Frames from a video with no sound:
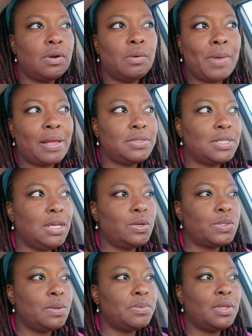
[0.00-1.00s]
or i'm out to eat
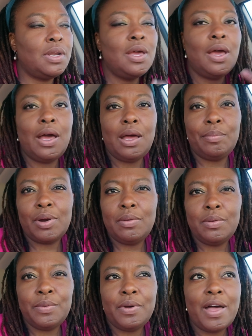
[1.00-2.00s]
or something i
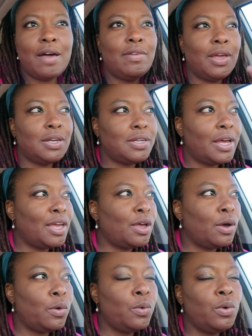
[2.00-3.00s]
probably will have like a diet
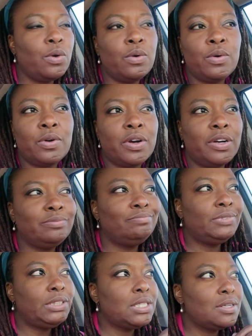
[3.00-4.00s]
coke or
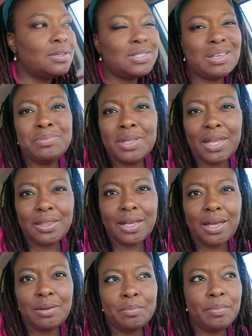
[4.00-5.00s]
something like
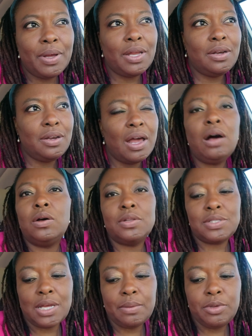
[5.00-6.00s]
that but not all
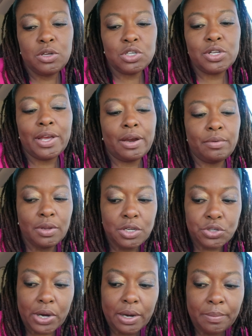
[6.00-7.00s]
the time usually i really
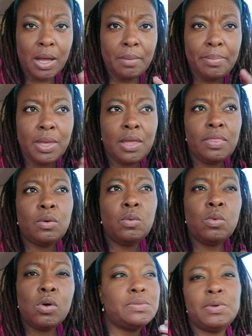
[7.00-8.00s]
try to pump in the
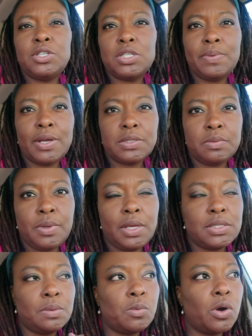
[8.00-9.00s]
as much as possible
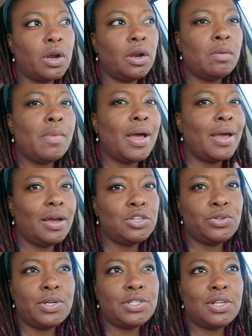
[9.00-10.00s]
because i'm working on my
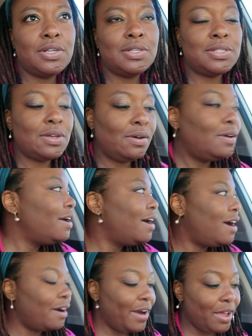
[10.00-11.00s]
hydration so all
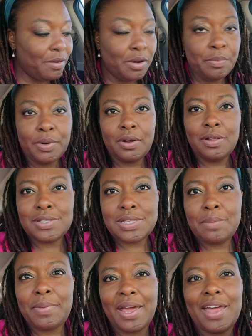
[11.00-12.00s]
right i'm gonna put all this
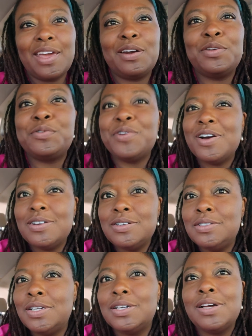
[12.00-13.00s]
up and i gotta get on the
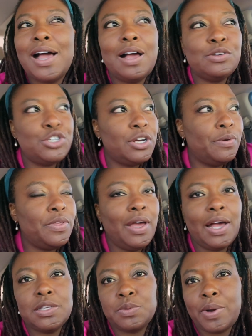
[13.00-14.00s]
road i'll share with you
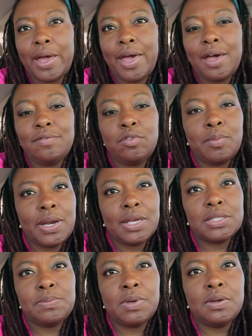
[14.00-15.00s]
guys what i have for my next